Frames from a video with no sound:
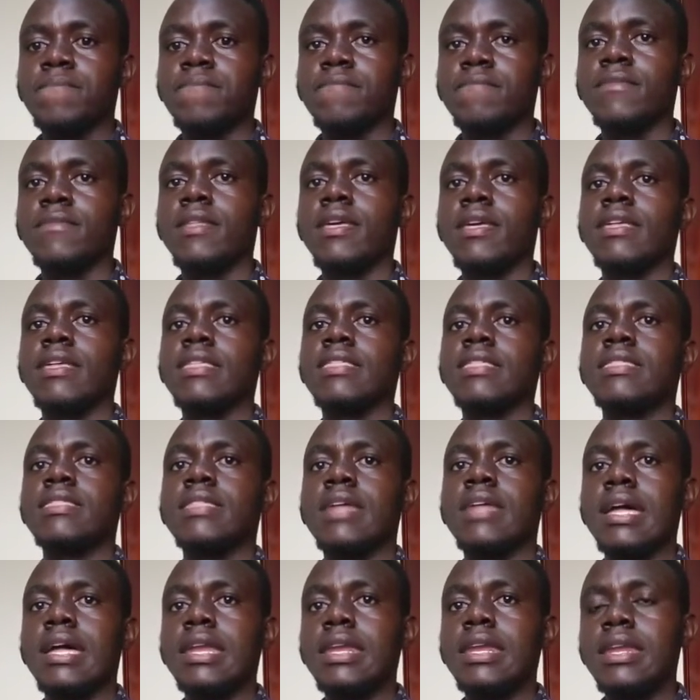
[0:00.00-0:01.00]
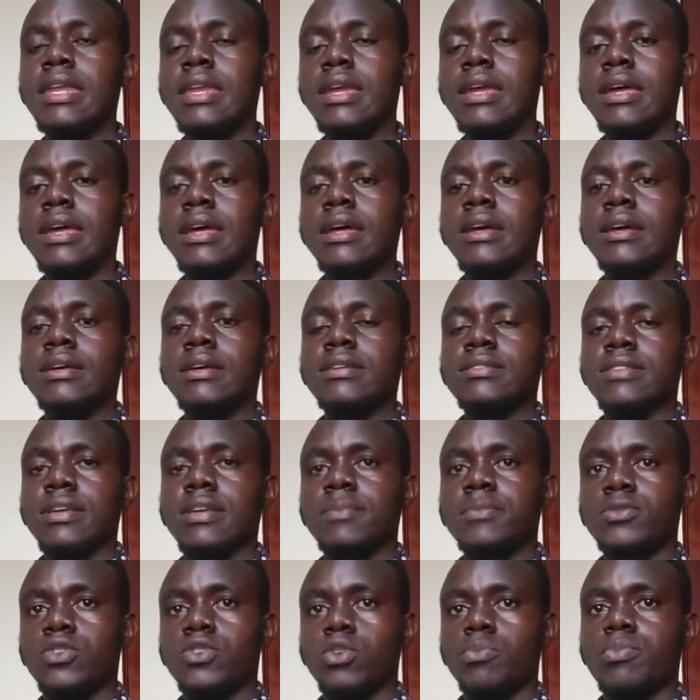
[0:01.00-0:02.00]
the third
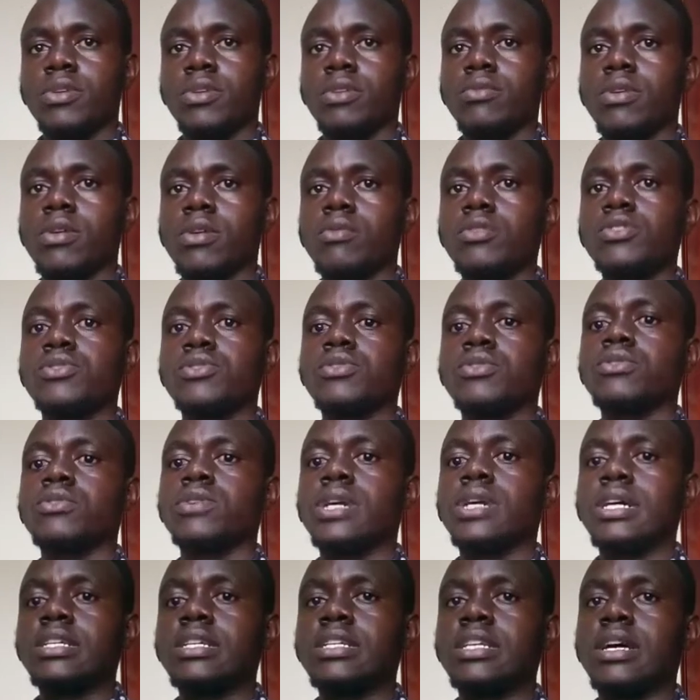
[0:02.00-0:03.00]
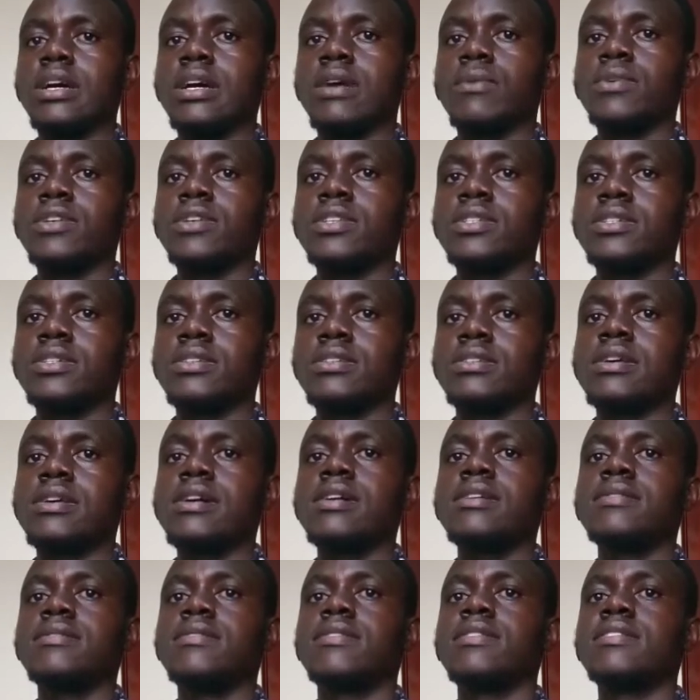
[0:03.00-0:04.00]
subtopic we're going to look at, which is
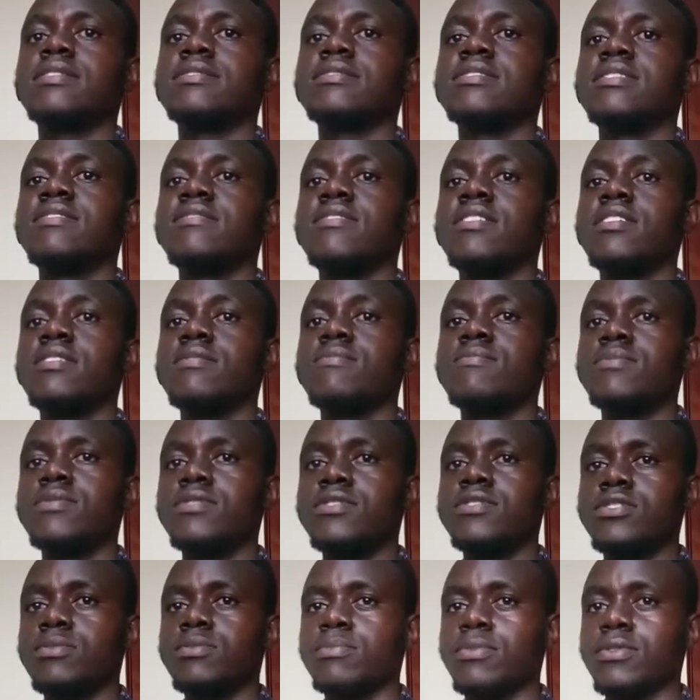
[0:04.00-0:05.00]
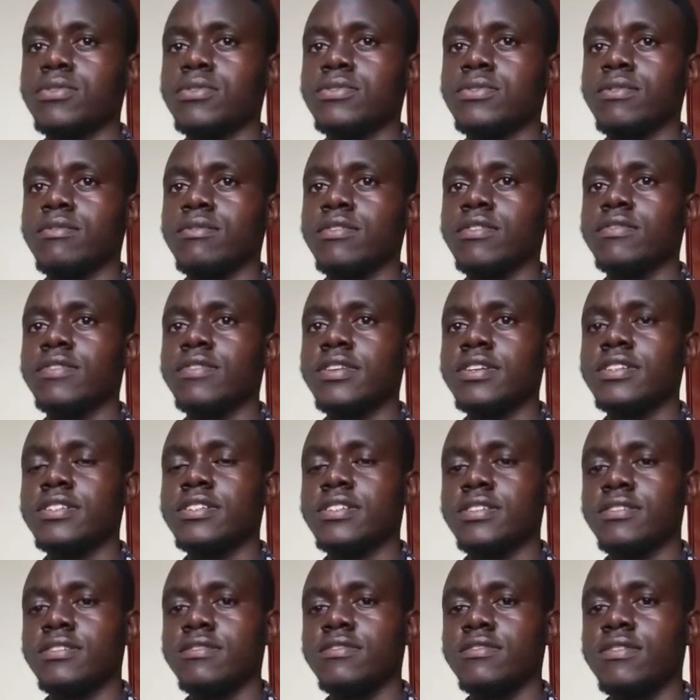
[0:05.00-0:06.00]
the 7 principles of
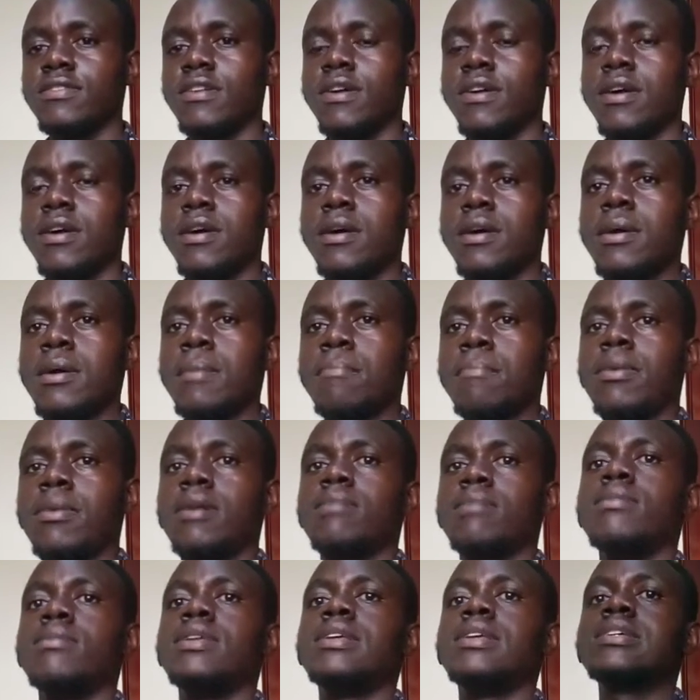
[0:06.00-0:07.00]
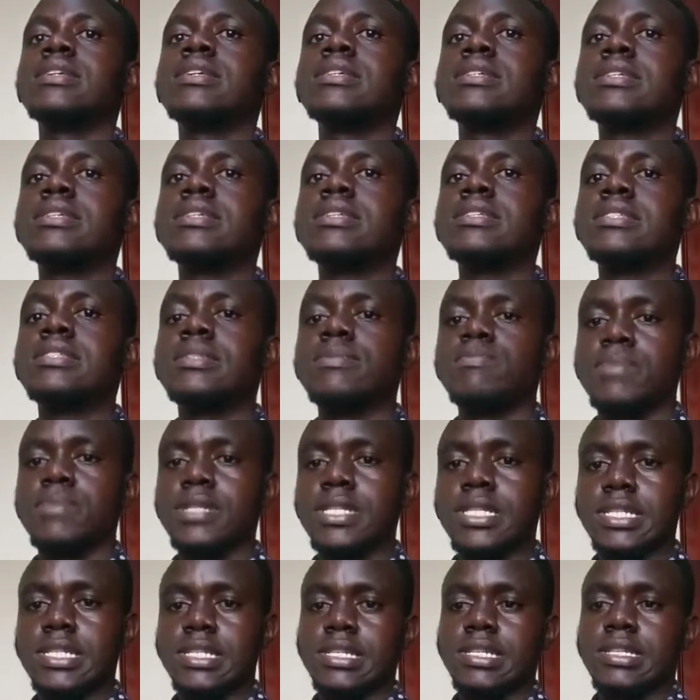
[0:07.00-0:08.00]
effective public
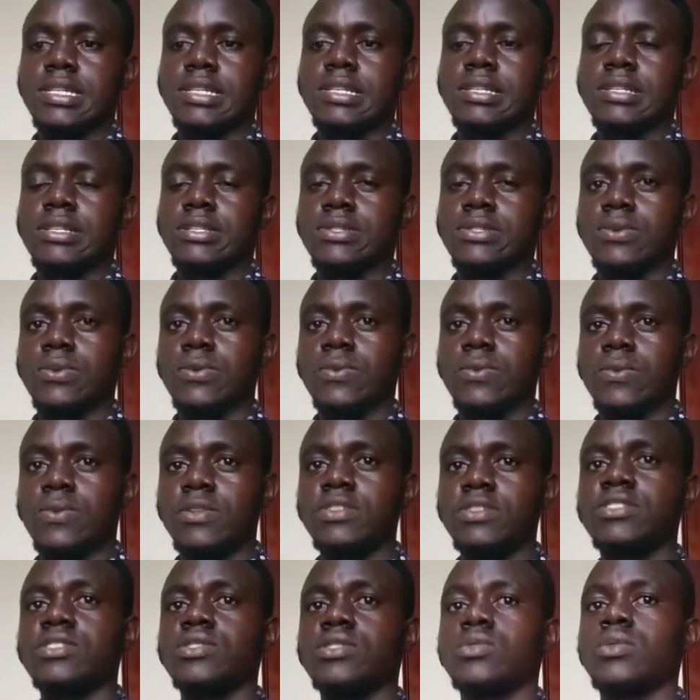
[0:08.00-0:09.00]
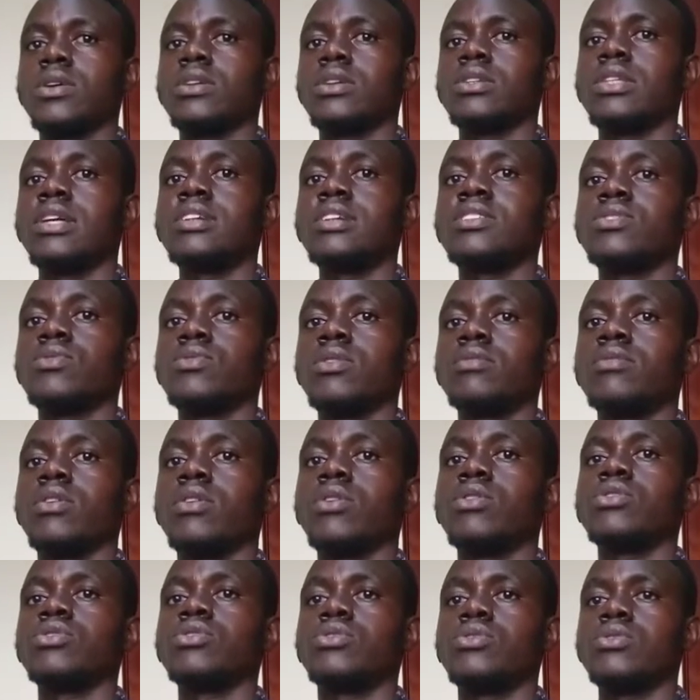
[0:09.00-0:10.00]
speaking. So that's what we're
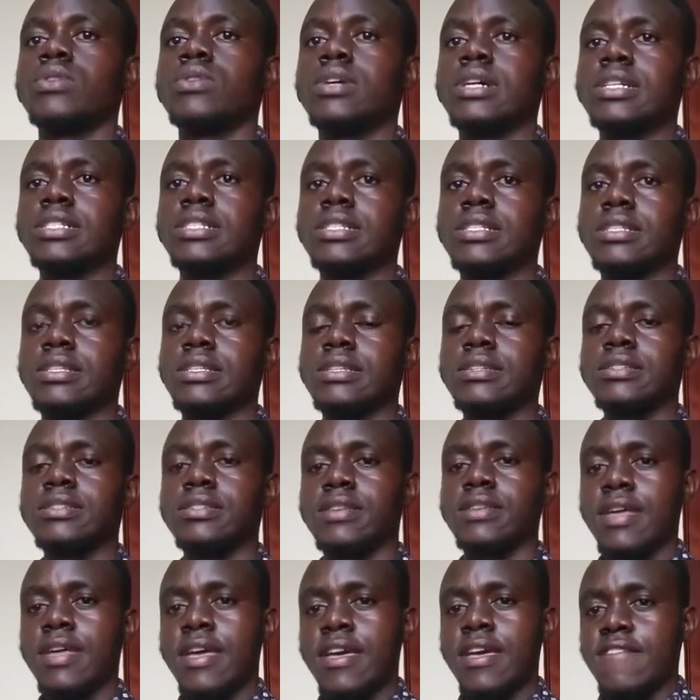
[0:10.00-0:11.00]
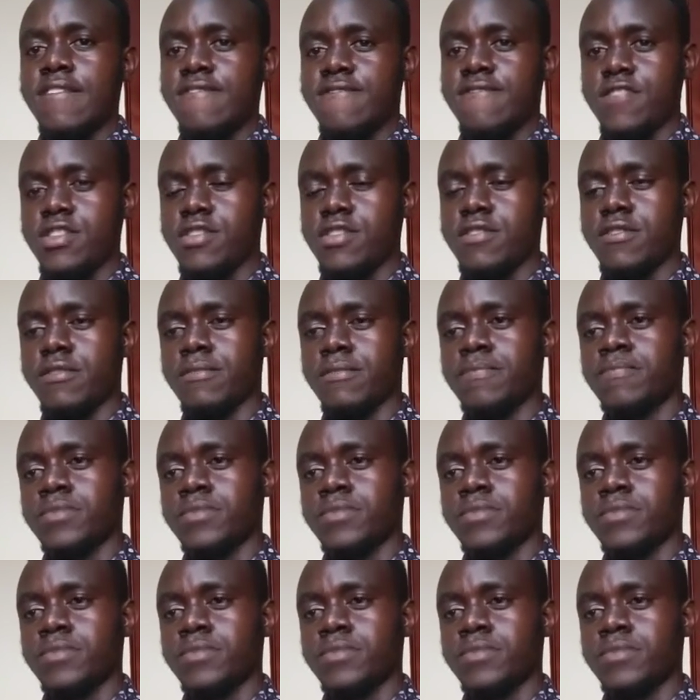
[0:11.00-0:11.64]
going to look at in this video.